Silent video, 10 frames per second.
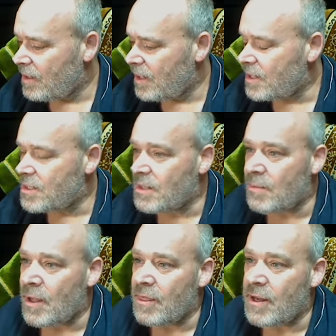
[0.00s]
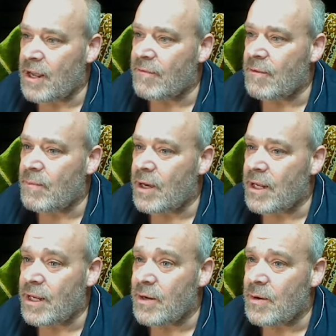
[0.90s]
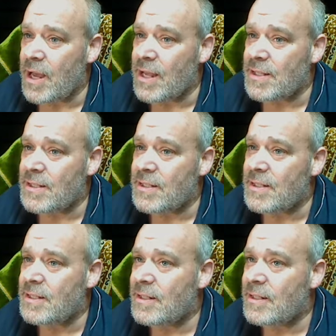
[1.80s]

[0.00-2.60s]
It's the month that everybody who has